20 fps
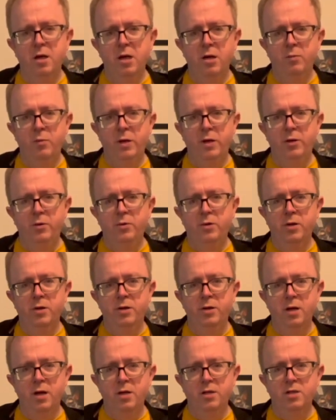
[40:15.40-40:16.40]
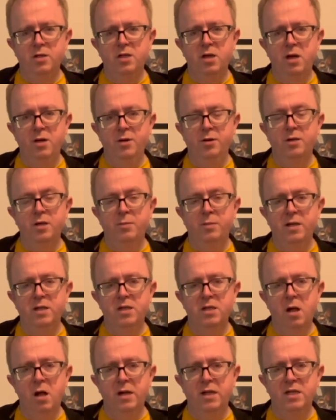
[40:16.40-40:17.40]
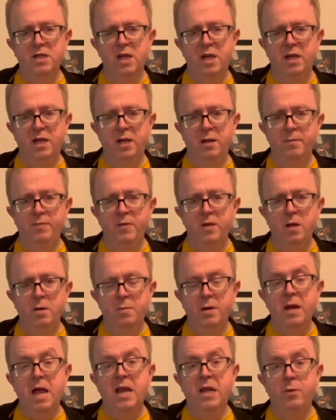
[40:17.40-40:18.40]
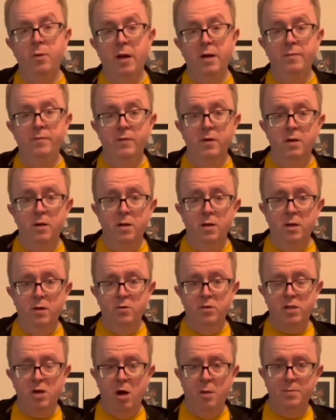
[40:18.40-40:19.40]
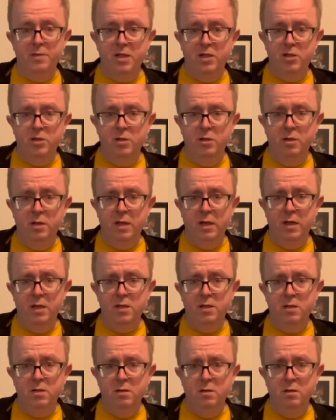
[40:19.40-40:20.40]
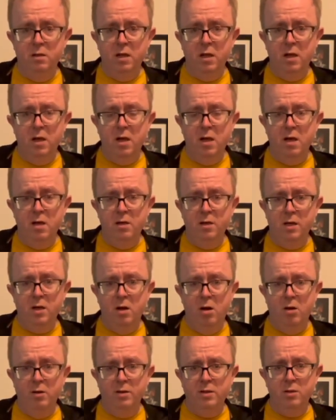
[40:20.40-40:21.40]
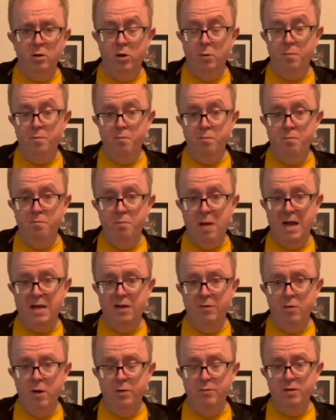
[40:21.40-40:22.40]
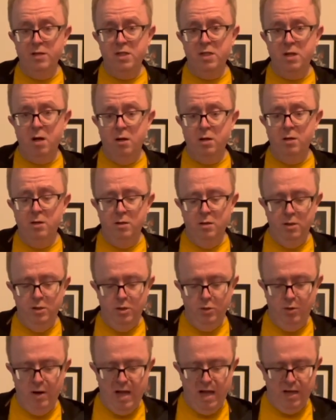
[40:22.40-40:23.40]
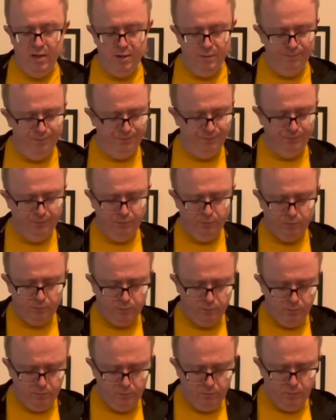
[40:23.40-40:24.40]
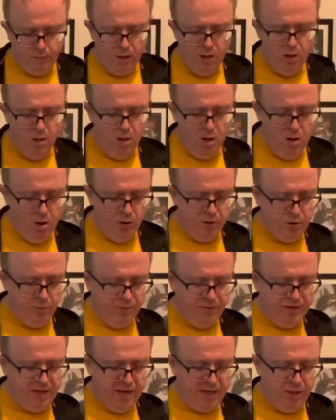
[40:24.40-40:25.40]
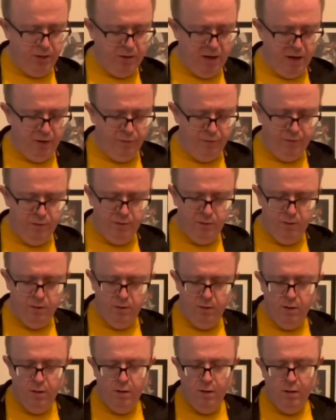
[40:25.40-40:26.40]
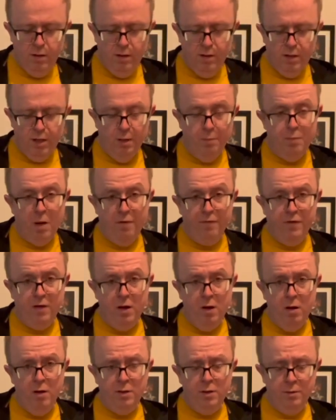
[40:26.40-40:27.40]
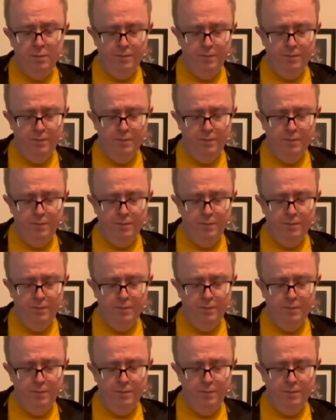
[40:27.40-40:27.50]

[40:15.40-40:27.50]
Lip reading: where you can just turn and do something slightly sneaky. But anyway, your starting position is the card, or the magnet rather, is stuck to your hand. On top of the deck you have the above card.